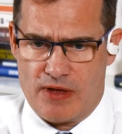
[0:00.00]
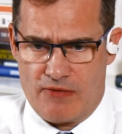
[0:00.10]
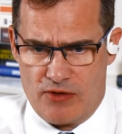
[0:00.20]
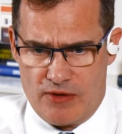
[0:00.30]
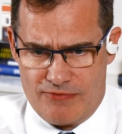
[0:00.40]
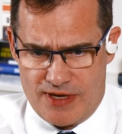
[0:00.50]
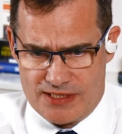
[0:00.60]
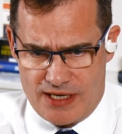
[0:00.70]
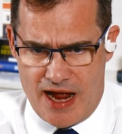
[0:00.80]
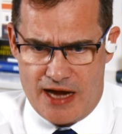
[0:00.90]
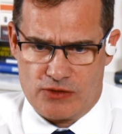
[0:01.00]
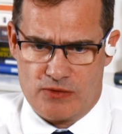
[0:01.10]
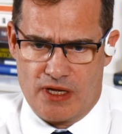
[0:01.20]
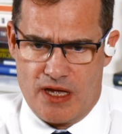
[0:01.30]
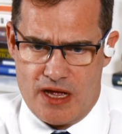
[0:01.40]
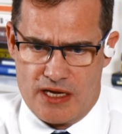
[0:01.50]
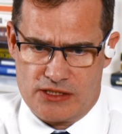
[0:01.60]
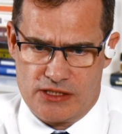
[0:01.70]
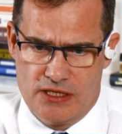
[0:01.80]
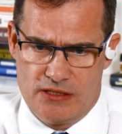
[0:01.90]
Have you invested actual
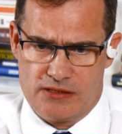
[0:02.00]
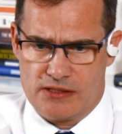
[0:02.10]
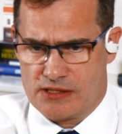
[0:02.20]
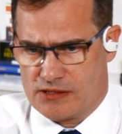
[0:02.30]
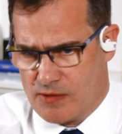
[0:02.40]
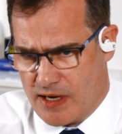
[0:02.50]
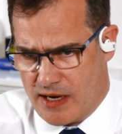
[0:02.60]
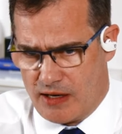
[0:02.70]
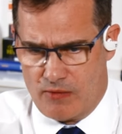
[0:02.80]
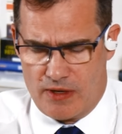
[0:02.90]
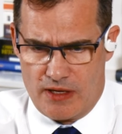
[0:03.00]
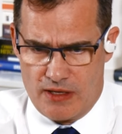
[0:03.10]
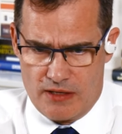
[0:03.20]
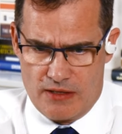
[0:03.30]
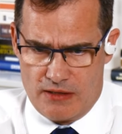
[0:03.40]
cash? Is this sweat equity?